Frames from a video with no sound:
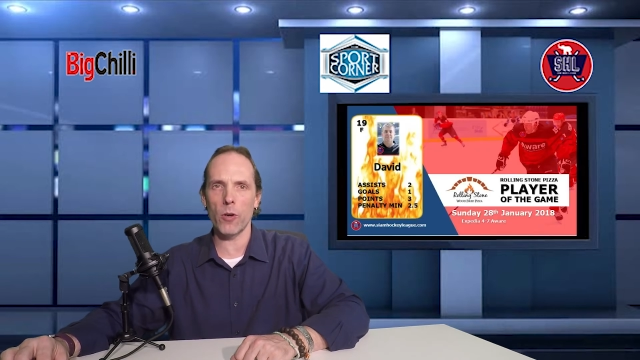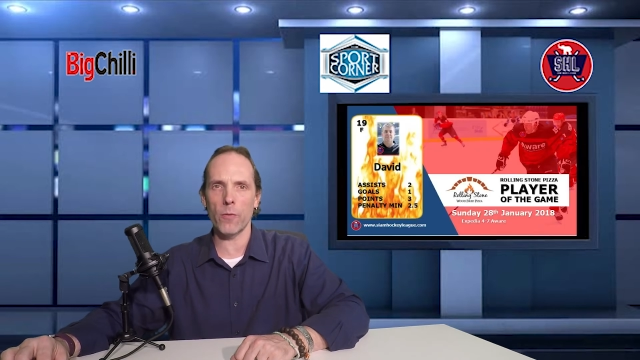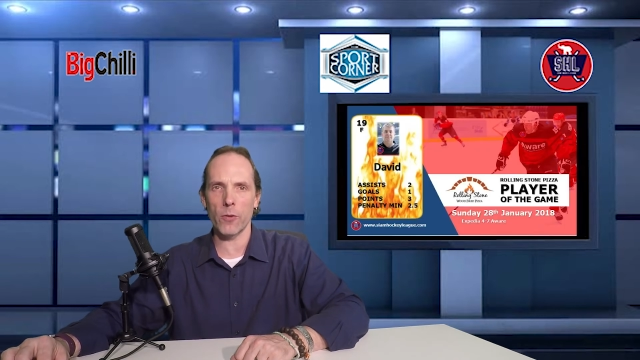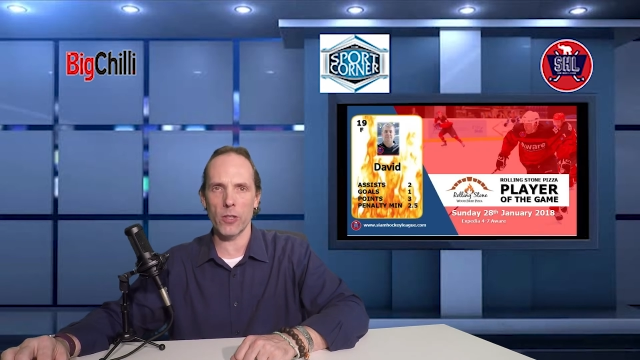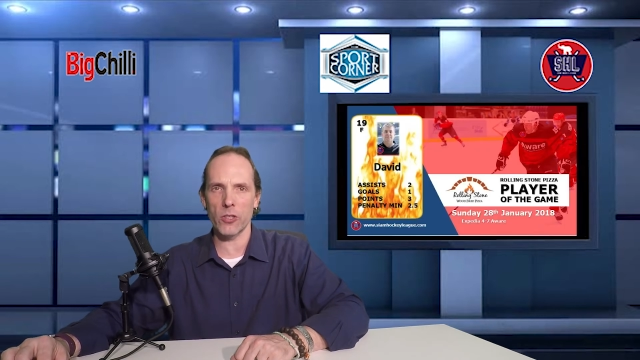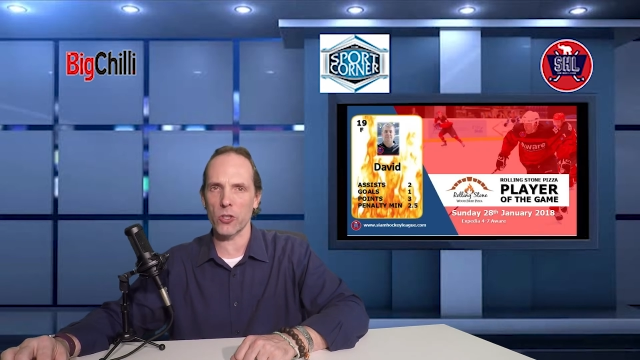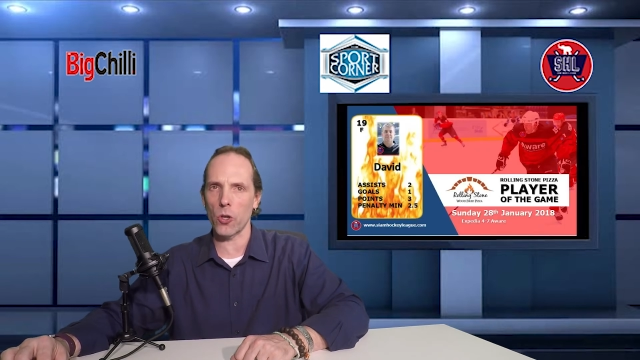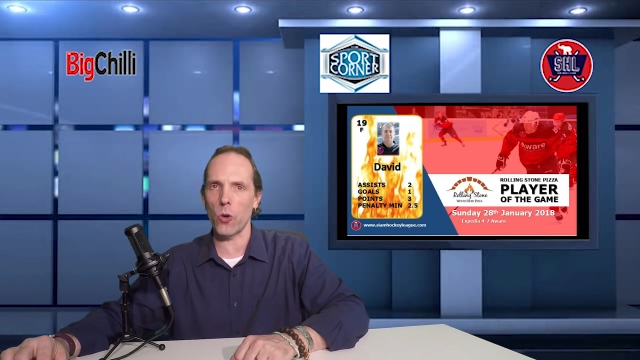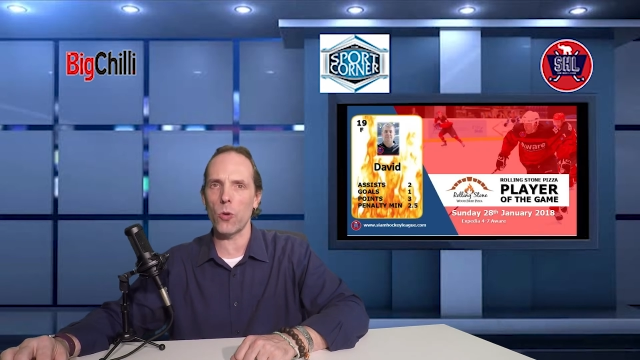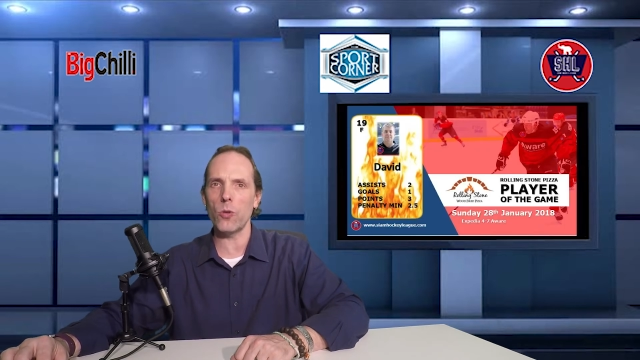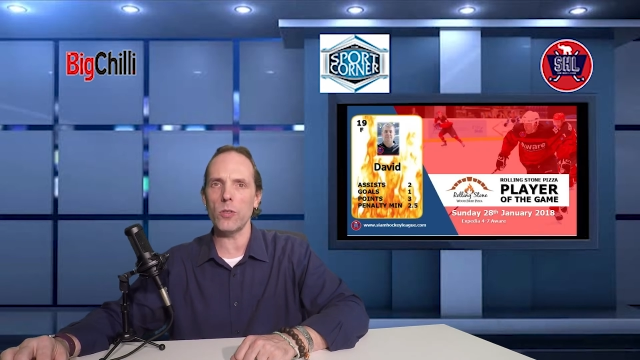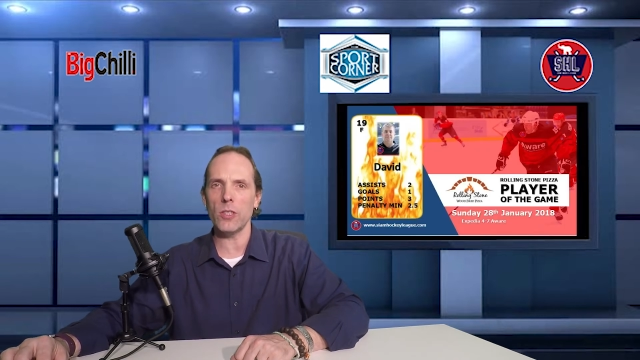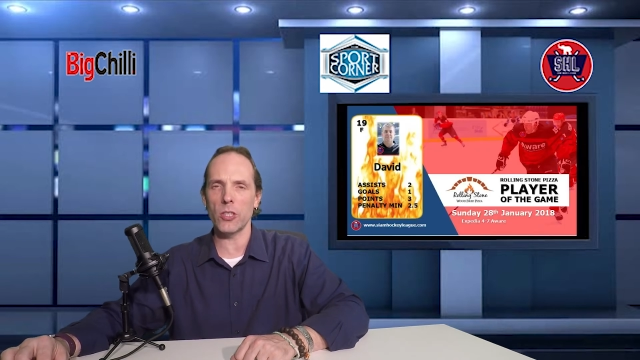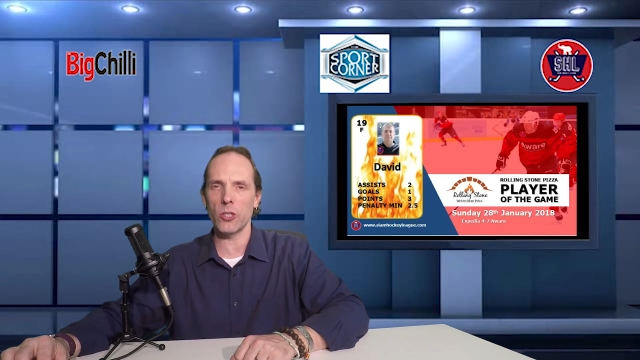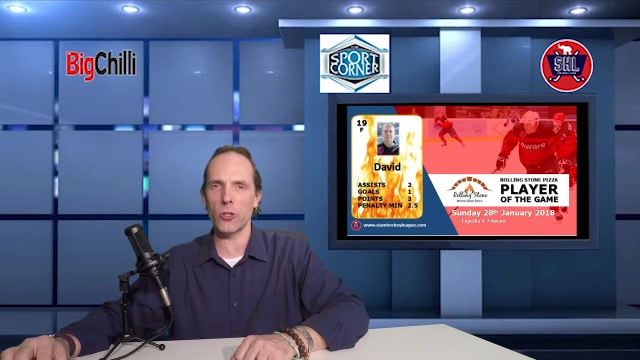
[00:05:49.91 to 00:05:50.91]
for his
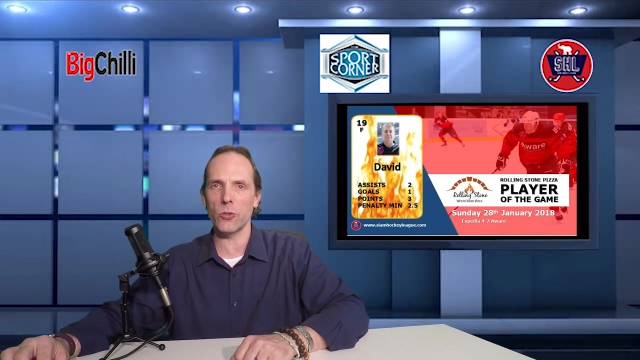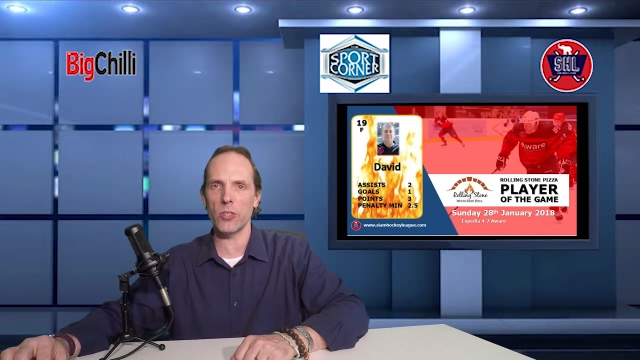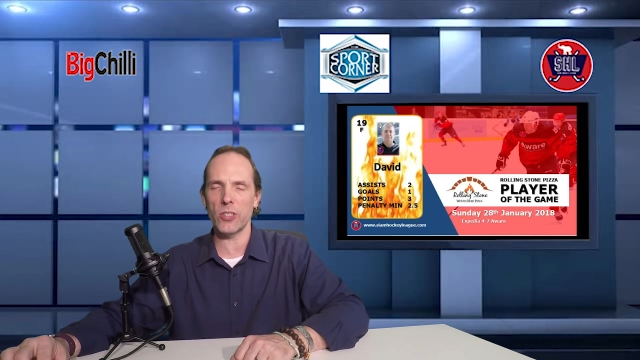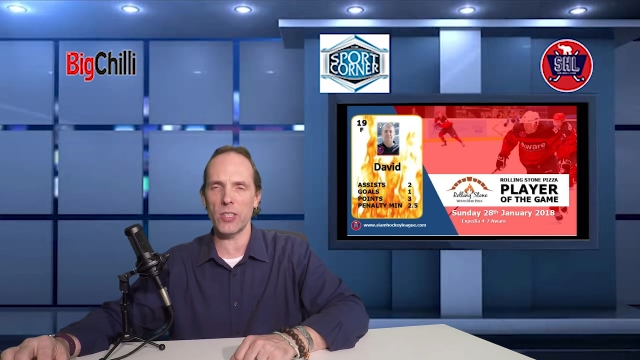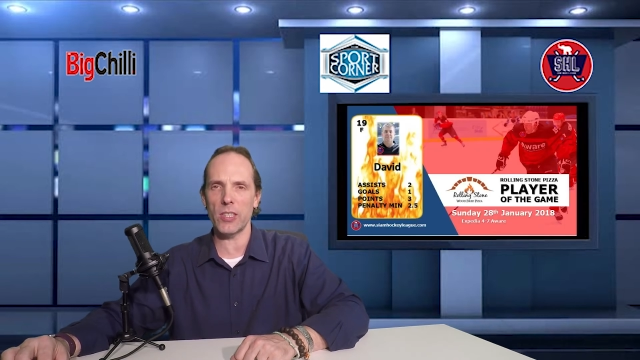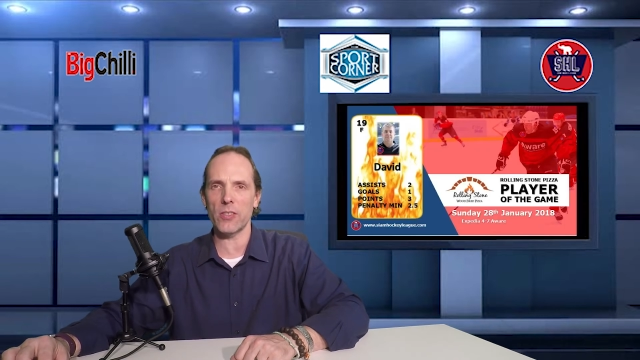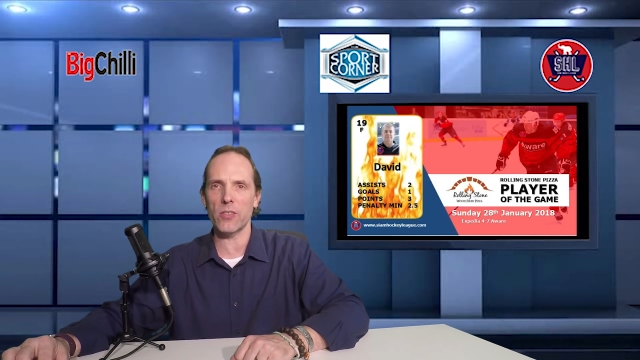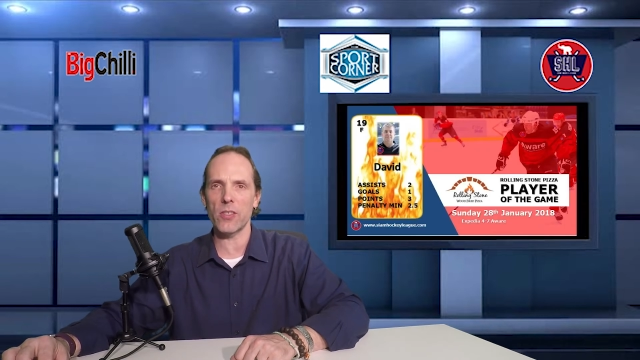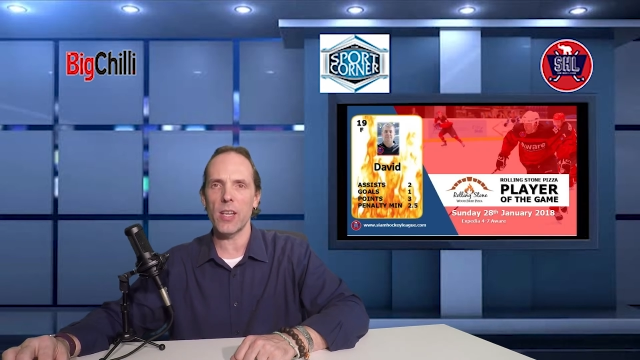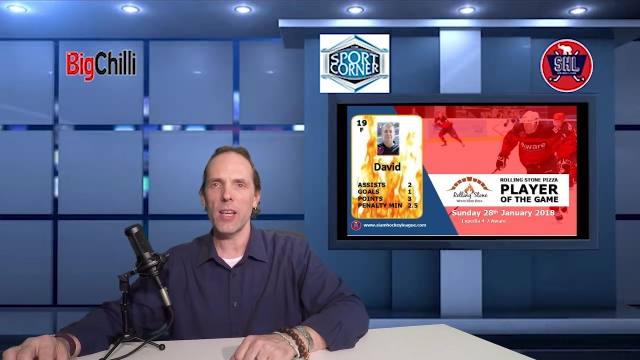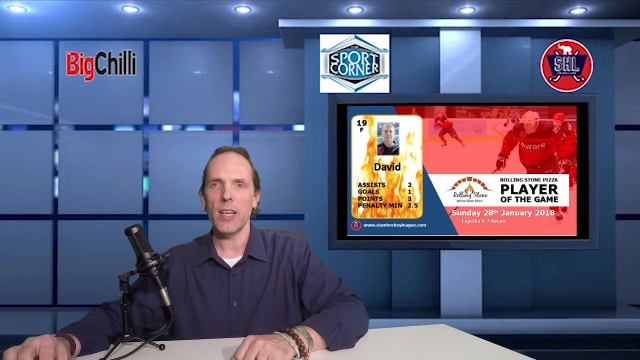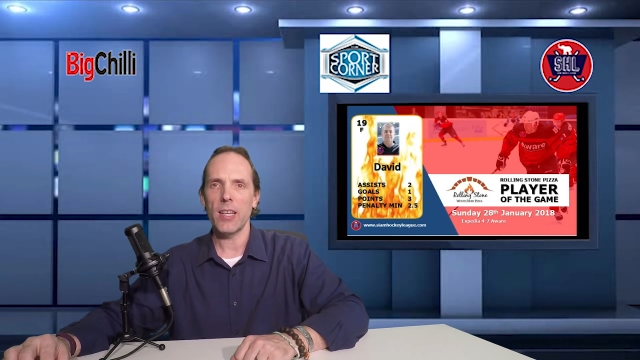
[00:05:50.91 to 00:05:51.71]
goal and two assists,